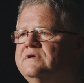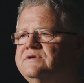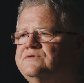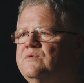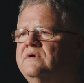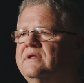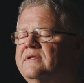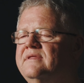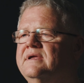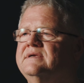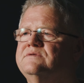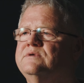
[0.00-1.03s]
which is one of the
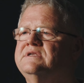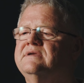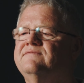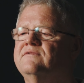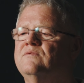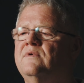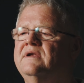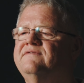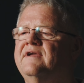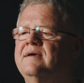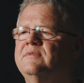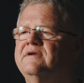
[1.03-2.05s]
things we did for one
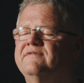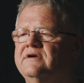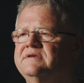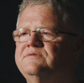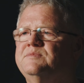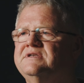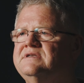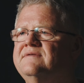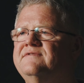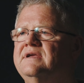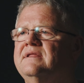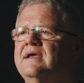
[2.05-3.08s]
family, a very
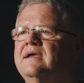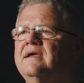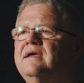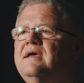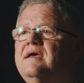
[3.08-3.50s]
specific thing.